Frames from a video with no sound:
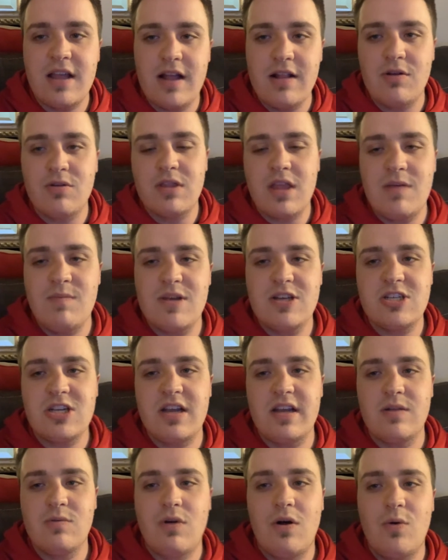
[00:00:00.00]
I don't think
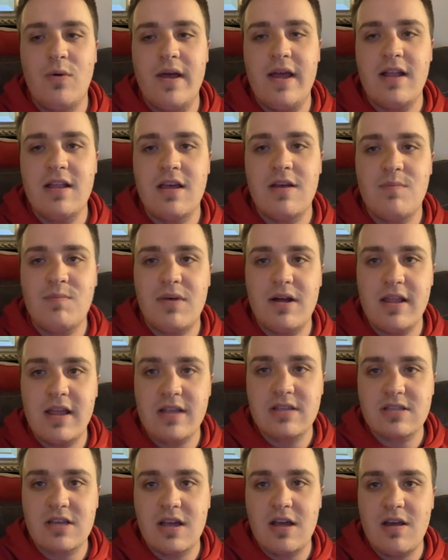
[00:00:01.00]
Michigan will win, but
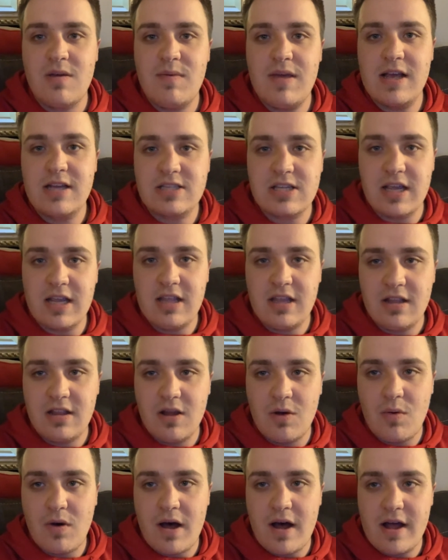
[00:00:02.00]
it's going to be exciting
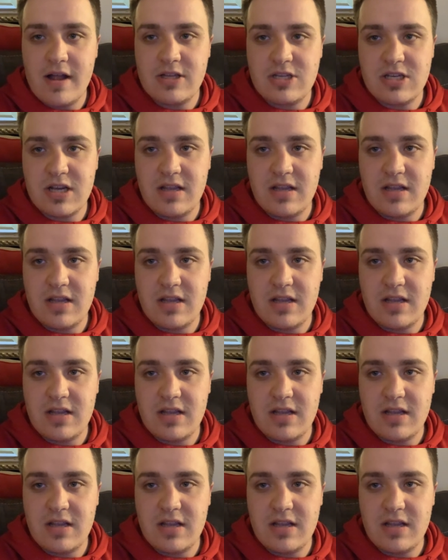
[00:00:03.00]
to watch.